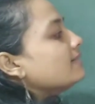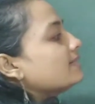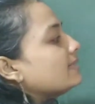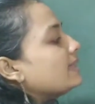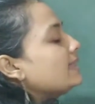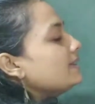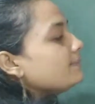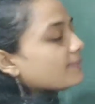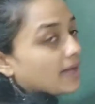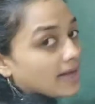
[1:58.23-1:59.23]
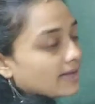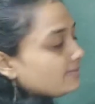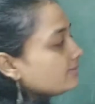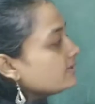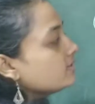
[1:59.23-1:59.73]
selling
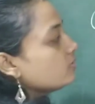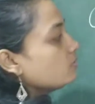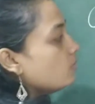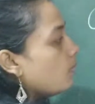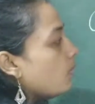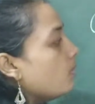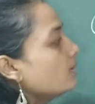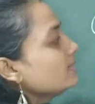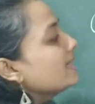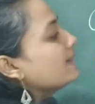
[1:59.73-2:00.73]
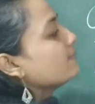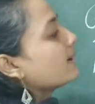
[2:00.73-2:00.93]
price is more than